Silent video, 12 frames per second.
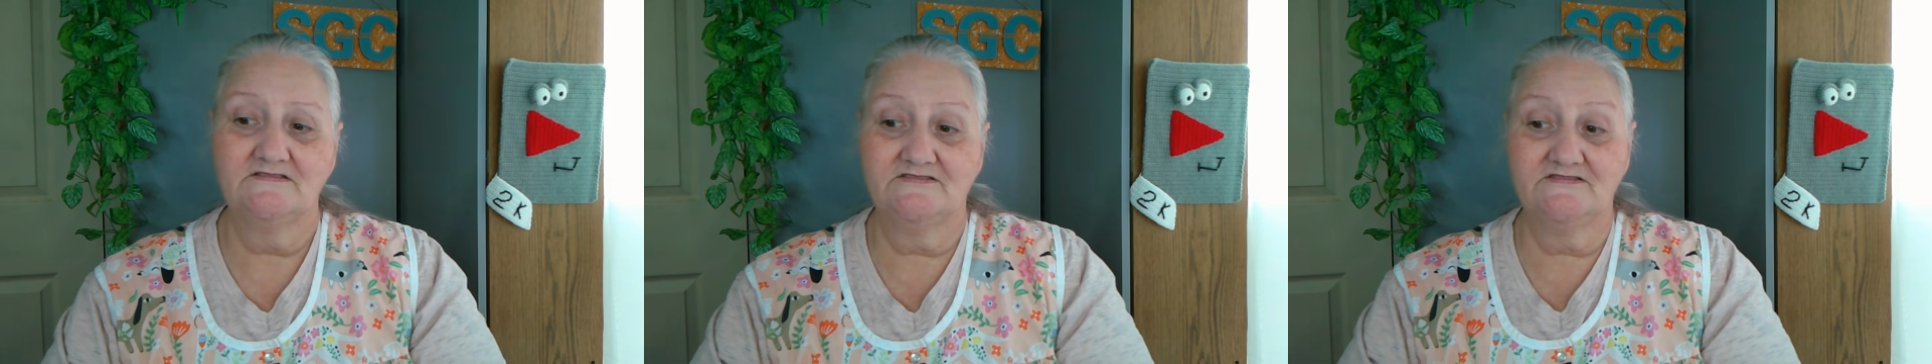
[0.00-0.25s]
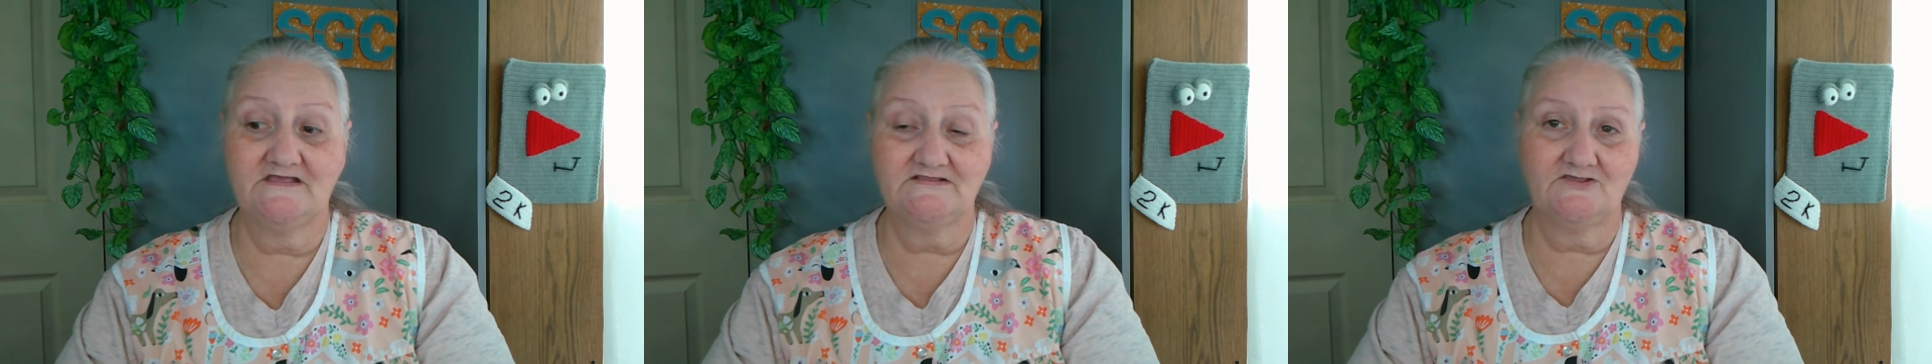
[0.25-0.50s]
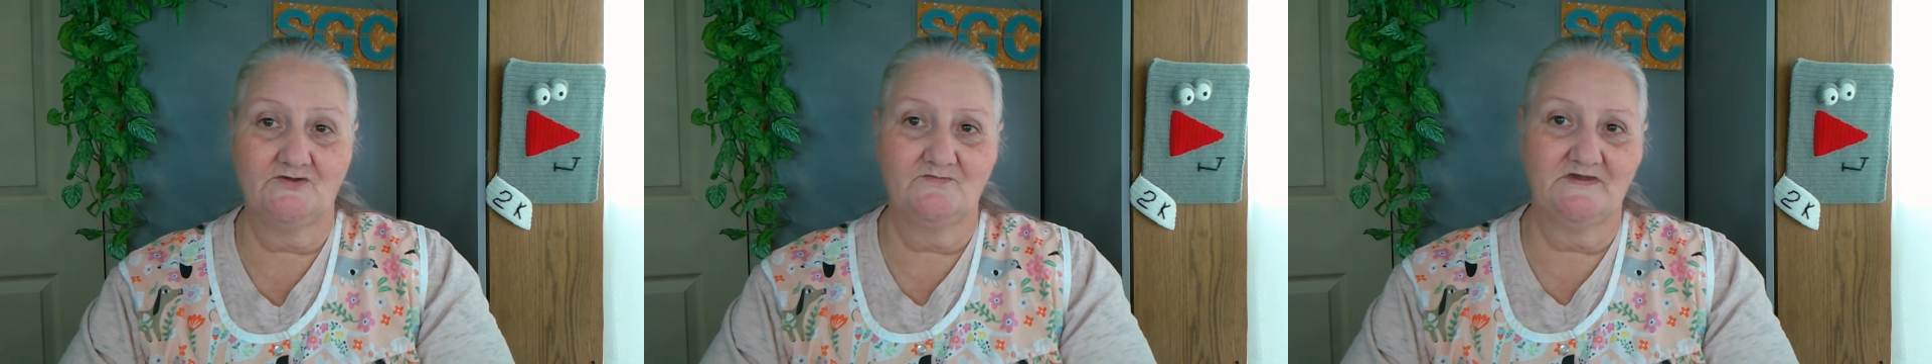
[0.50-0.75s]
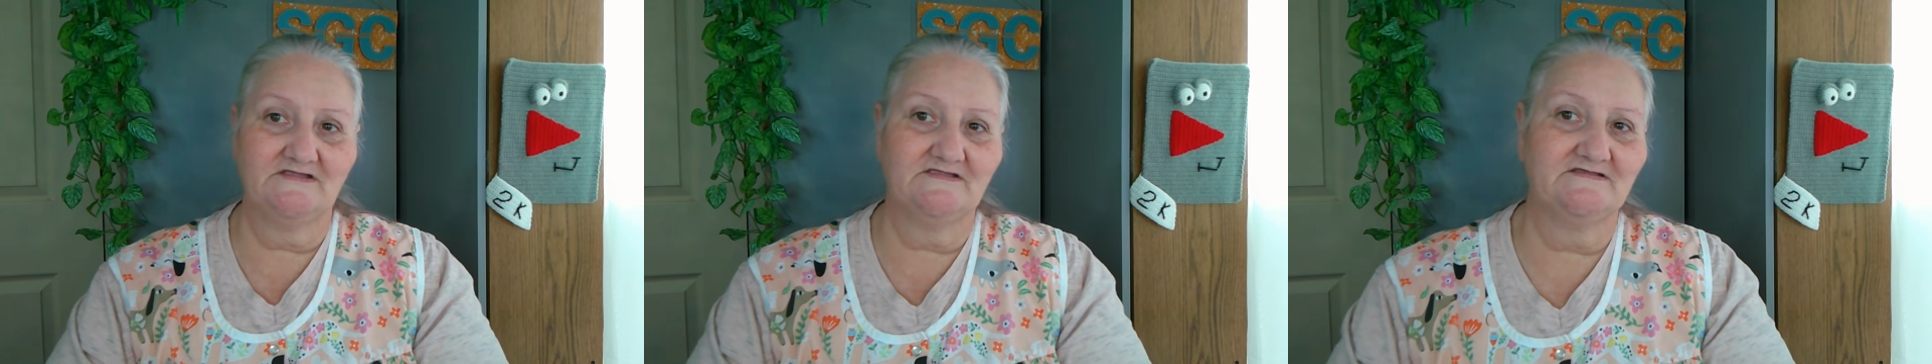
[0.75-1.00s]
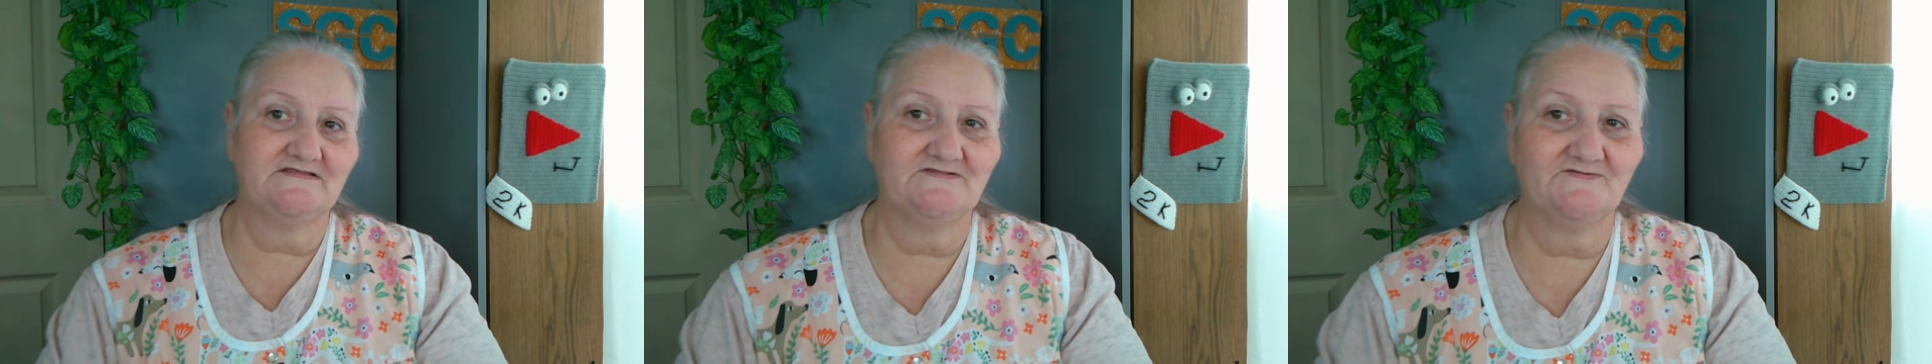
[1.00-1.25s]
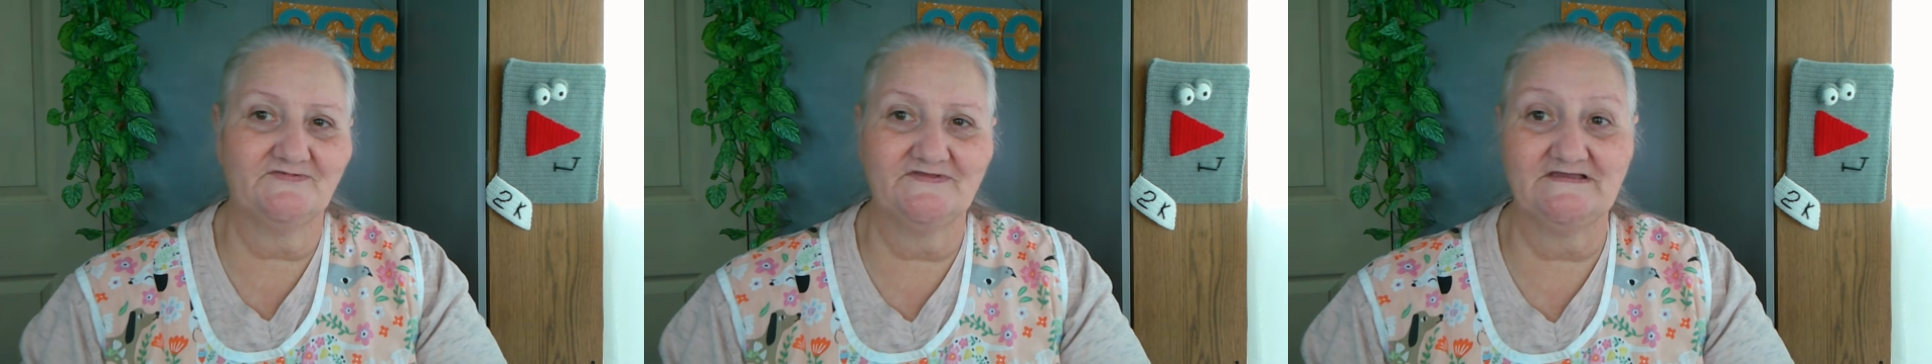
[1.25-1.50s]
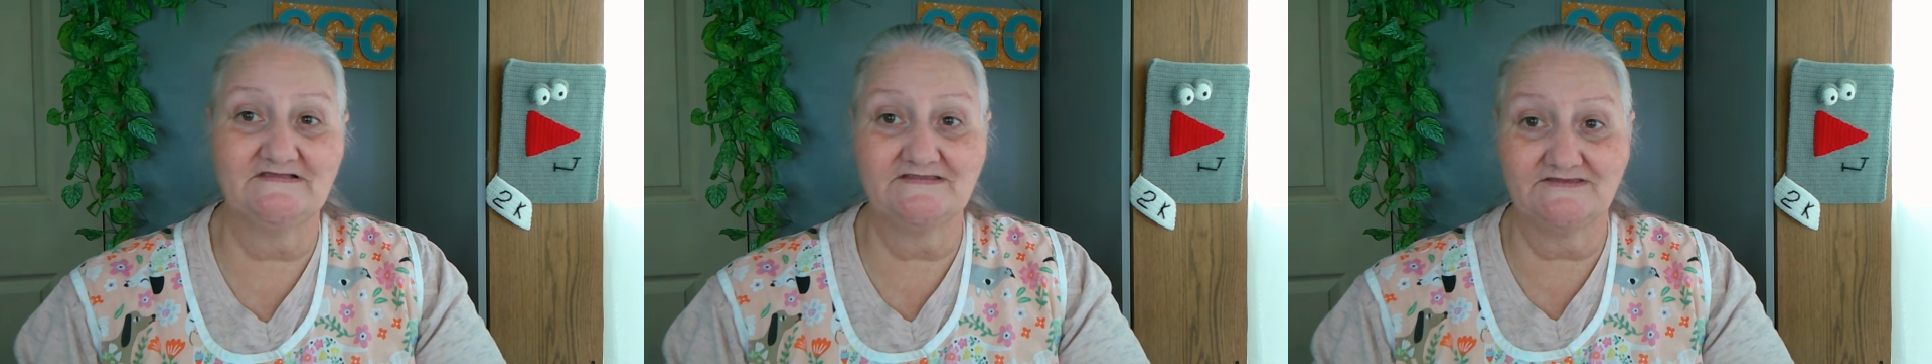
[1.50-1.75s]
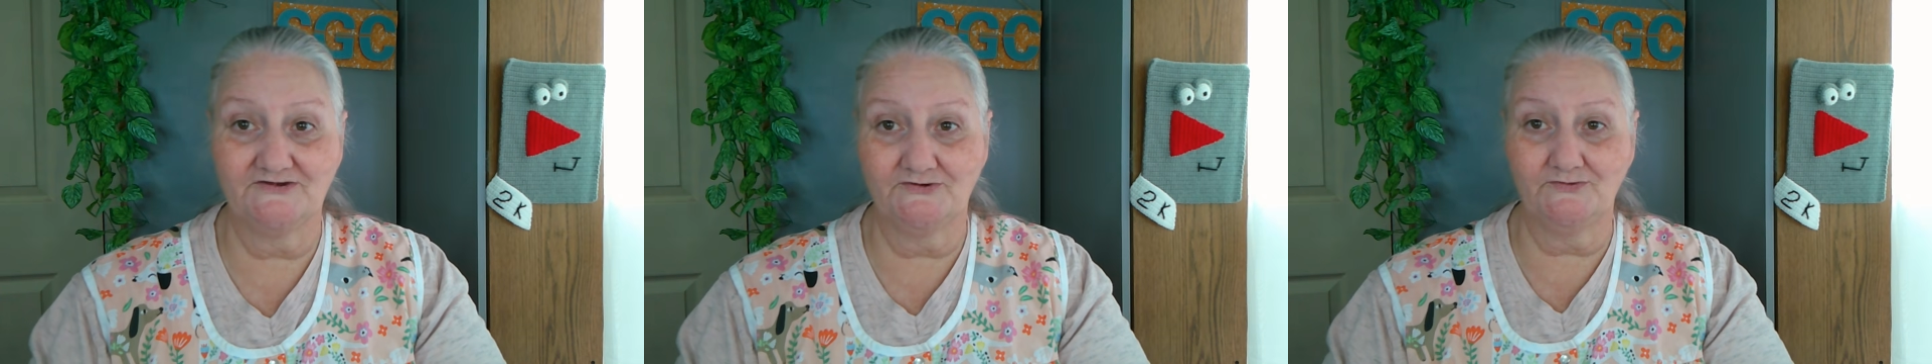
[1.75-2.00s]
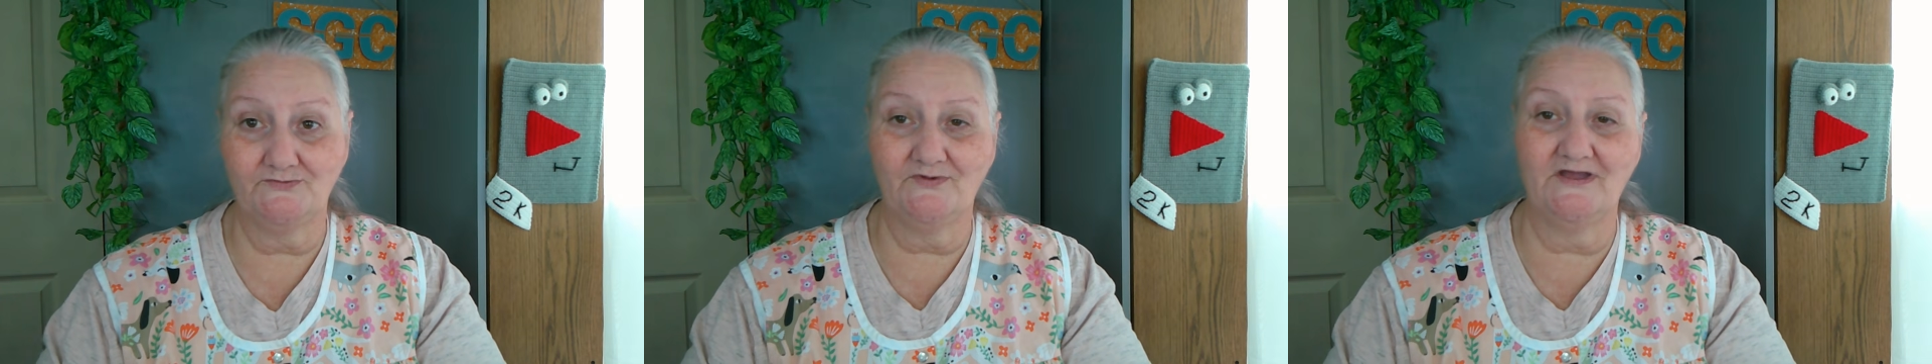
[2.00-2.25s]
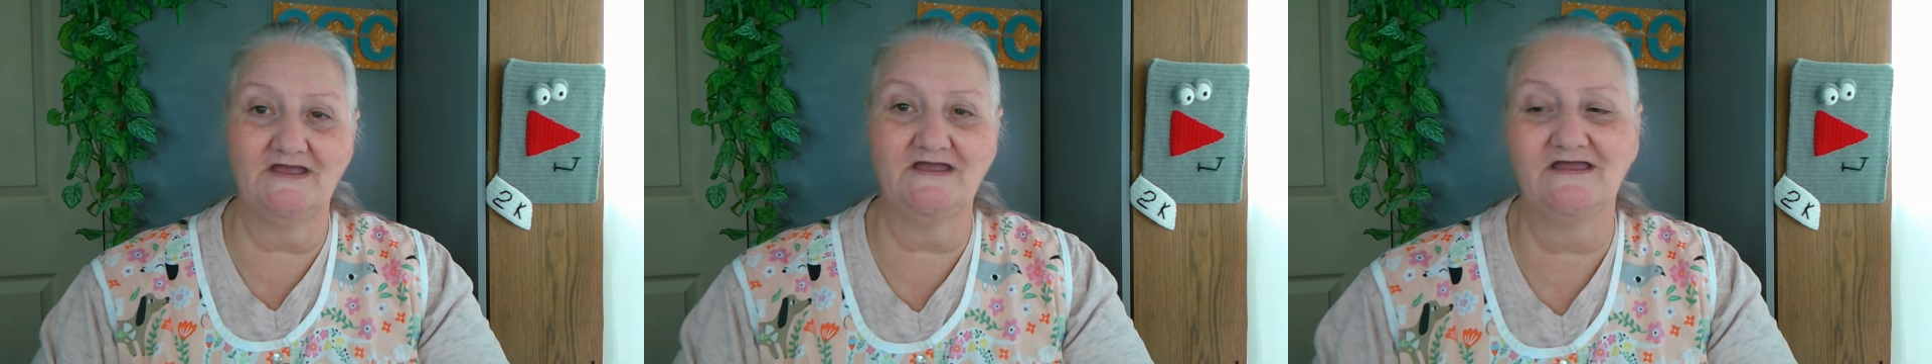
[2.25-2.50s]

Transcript: So that's on my list of things to do.